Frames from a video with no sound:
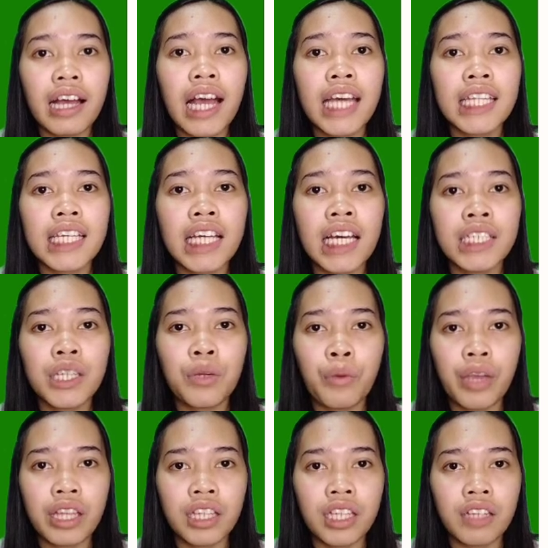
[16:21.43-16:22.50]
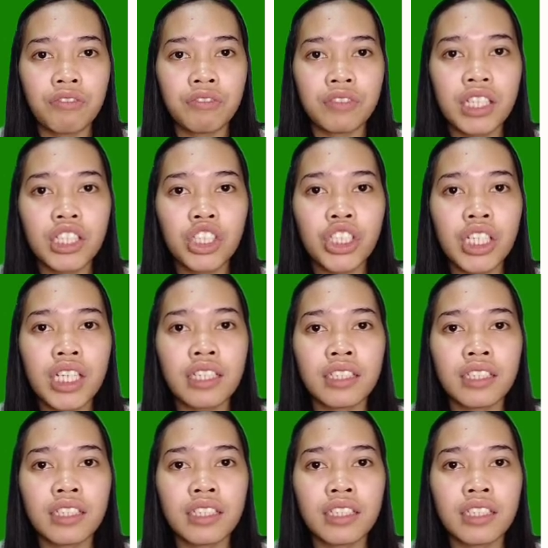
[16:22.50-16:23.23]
and adequate if teaching